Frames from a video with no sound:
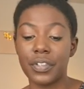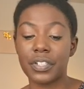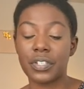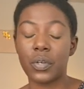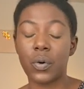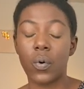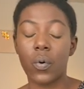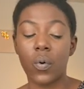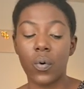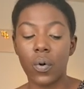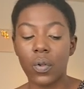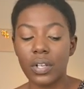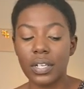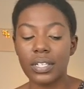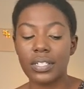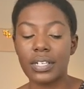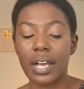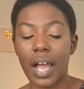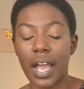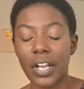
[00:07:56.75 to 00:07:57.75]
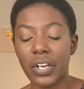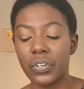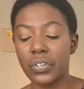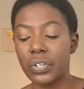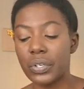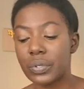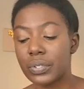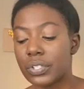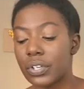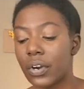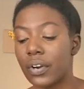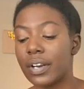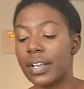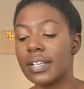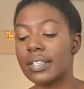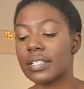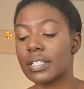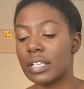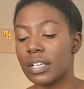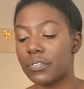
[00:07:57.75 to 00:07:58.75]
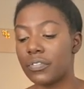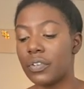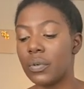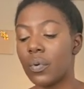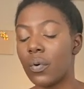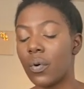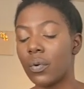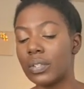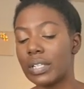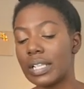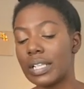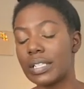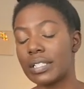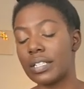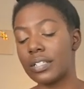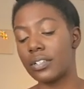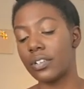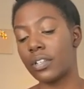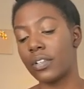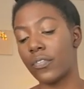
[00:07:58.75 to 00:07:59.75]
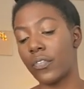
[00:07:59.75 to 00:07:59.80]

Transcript: this whole entire new start, is if you only listen to the